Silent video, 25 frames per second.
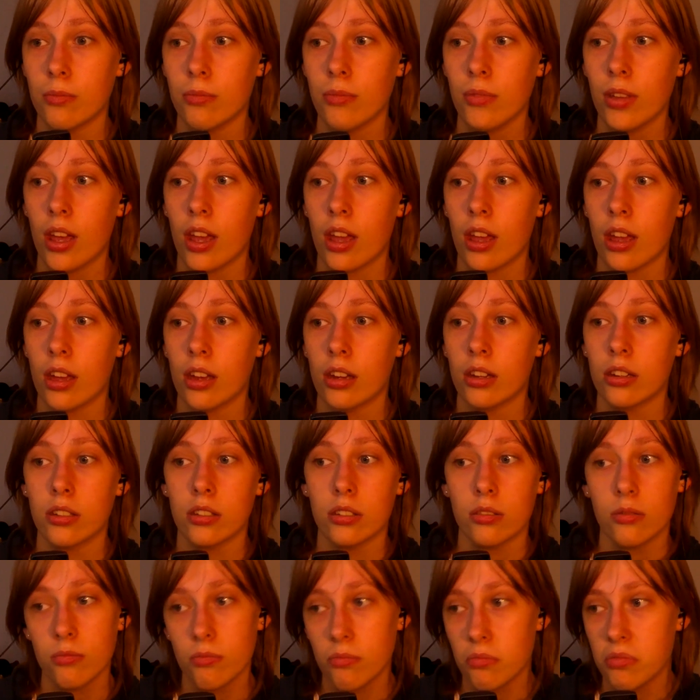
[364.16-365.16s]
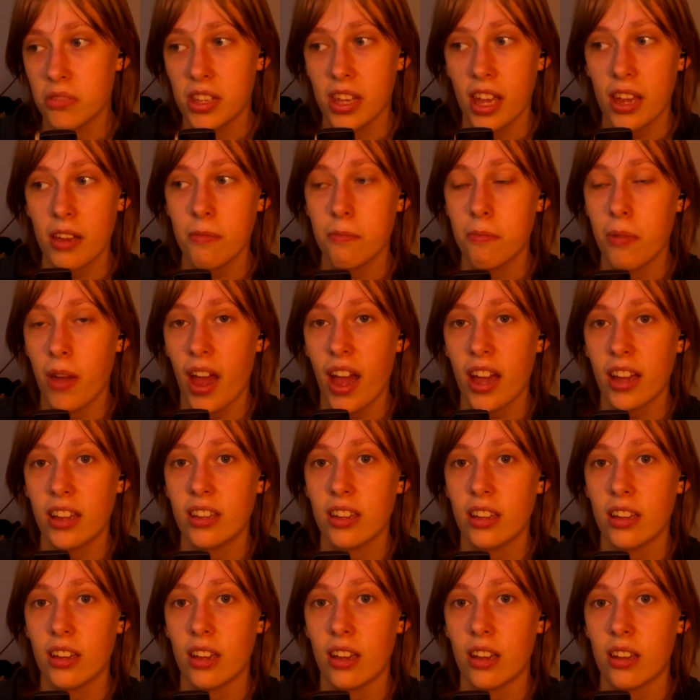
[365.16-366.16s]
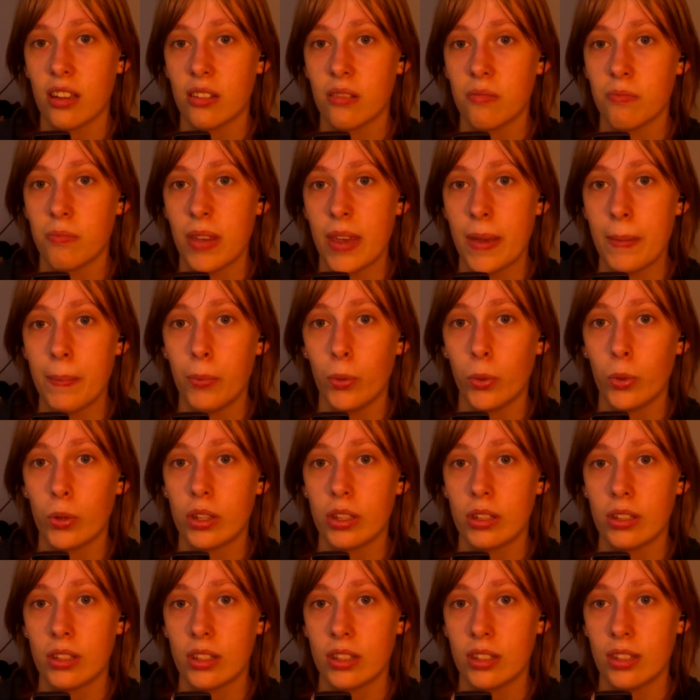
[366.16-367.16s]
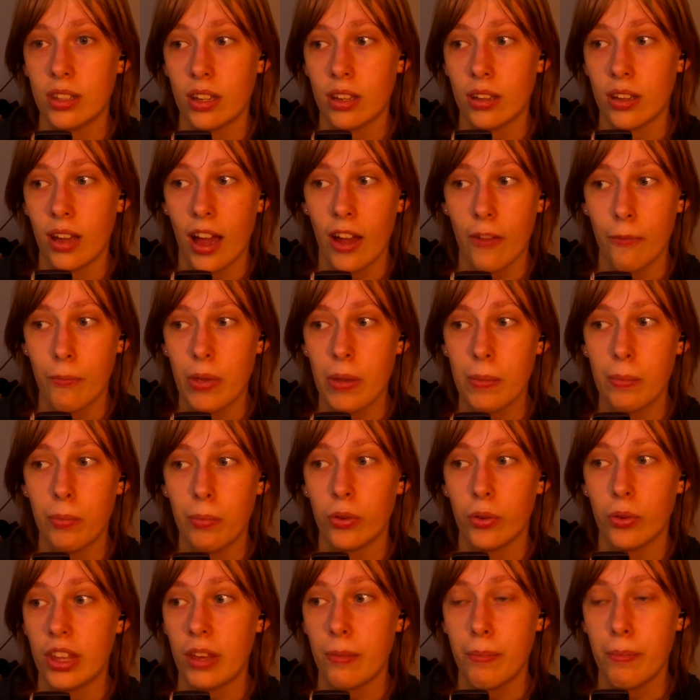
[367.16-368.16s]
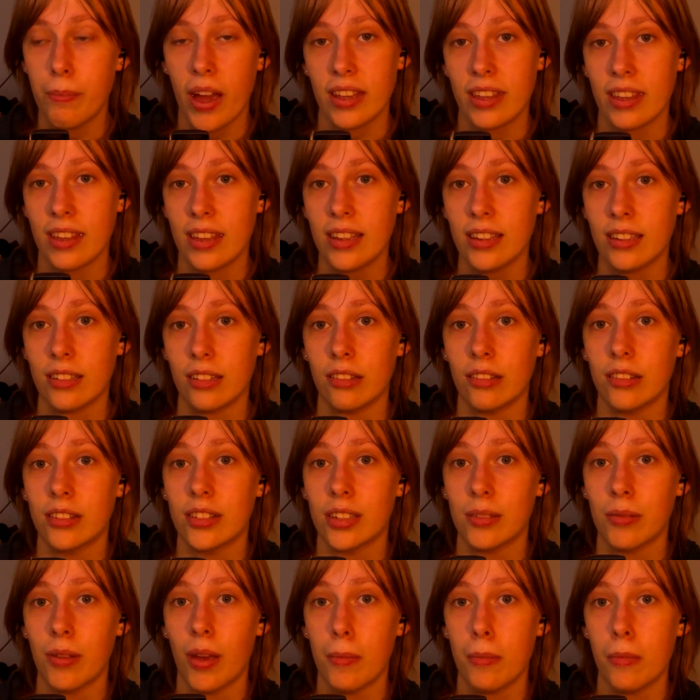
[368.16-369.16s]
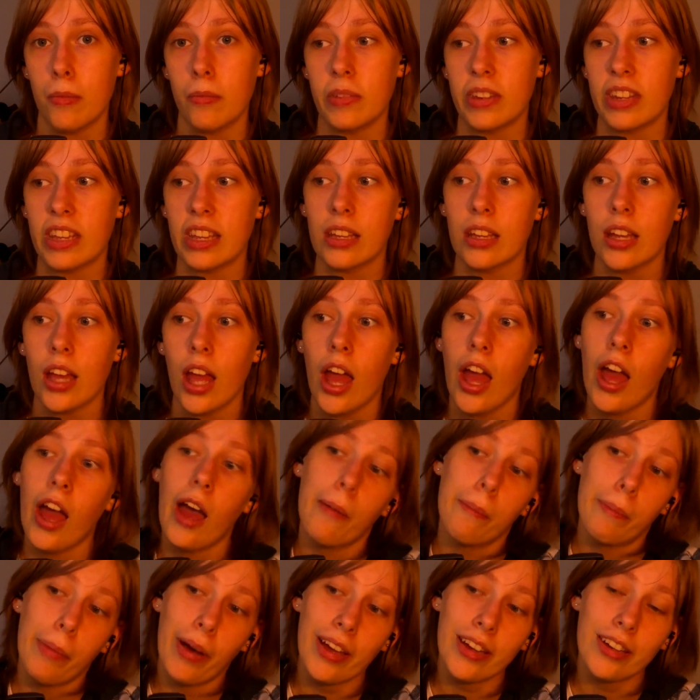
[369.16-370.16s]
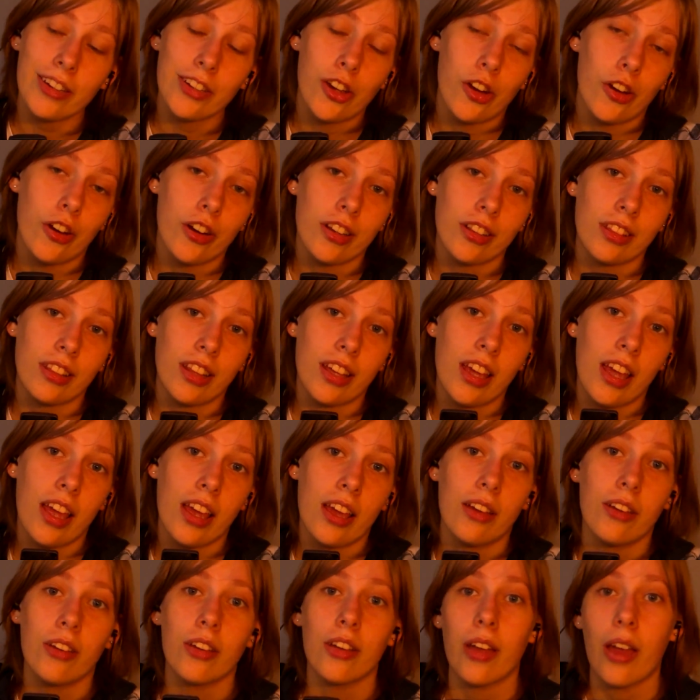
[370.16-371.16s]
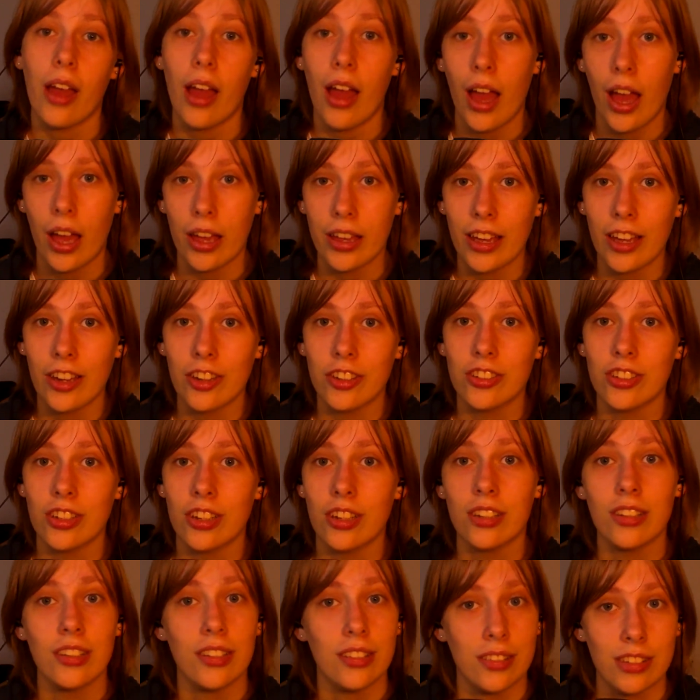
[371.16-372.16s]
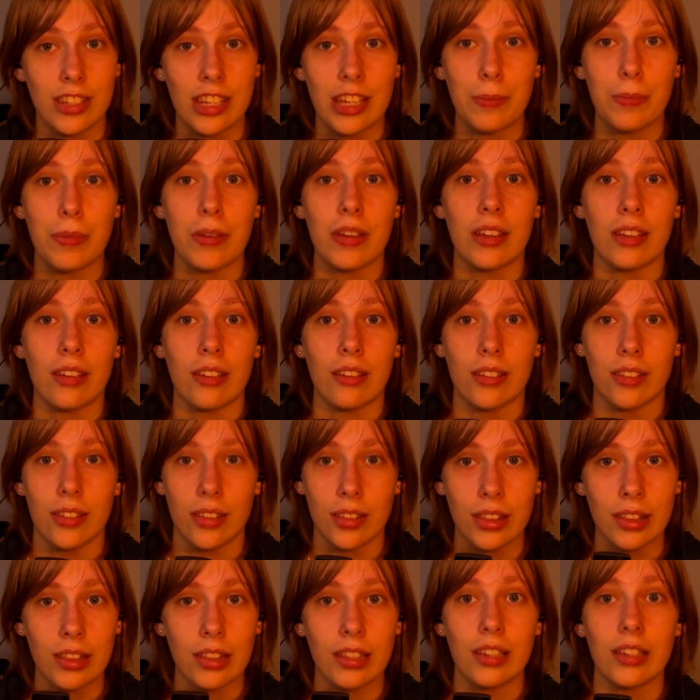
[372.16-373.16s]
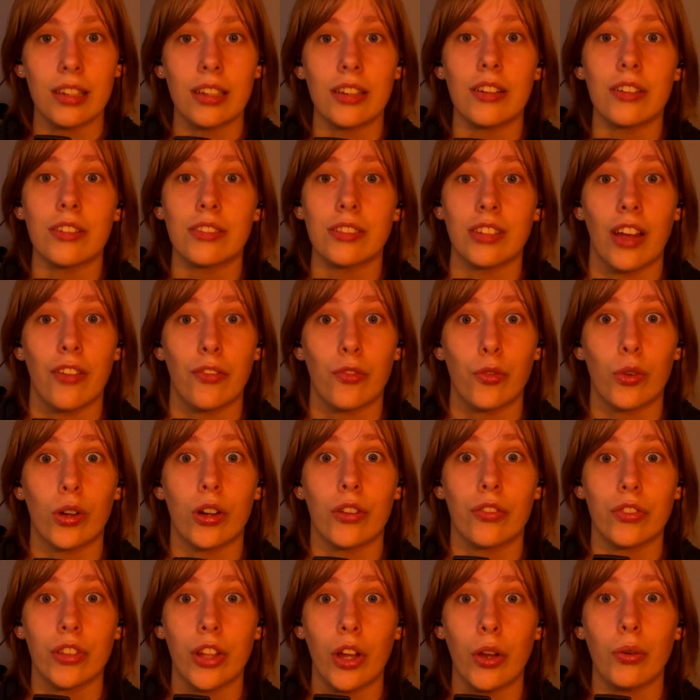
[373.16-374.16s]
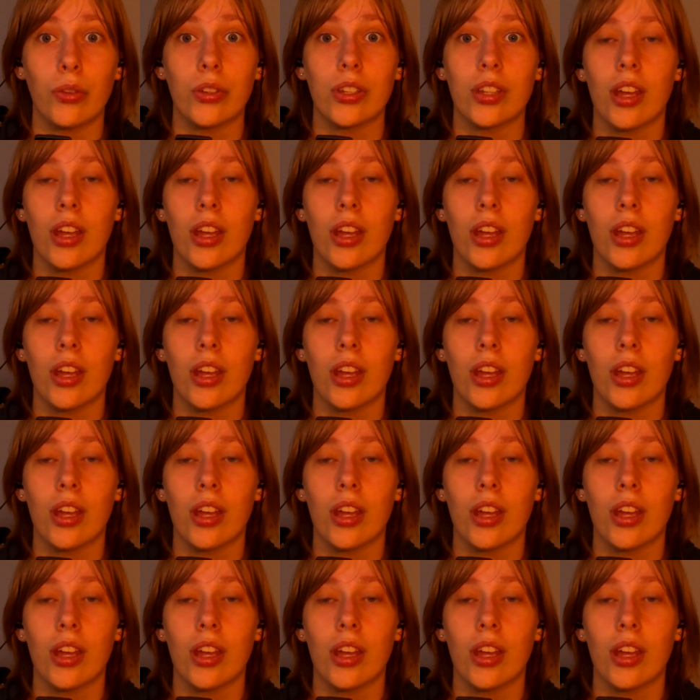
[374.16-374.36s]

and get back and have people get back into MMD. But currently, Genshin is keeping the software afloat.